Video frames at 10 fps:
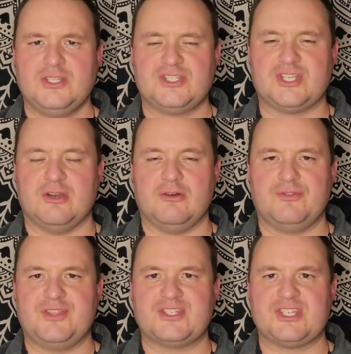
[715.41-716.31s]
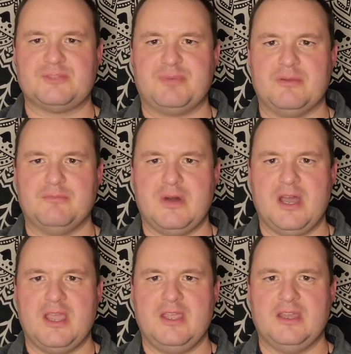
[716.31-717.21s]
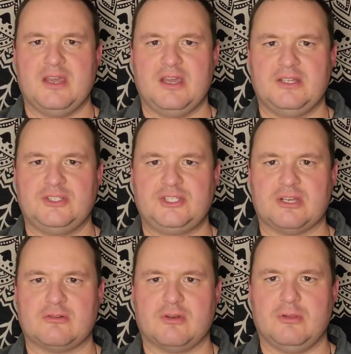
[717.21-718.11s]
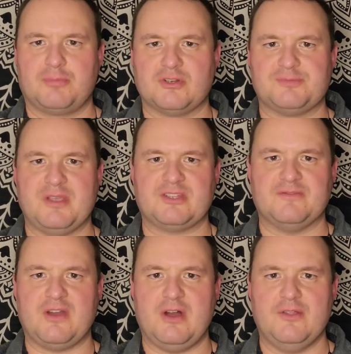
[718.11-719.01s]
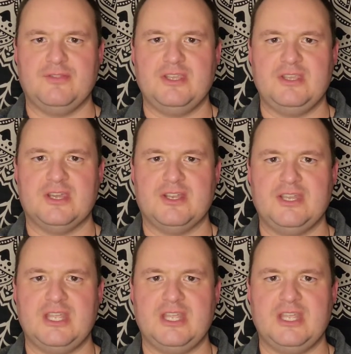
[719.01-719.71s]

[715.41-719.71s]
So this has been my uh, general perspective on the uh,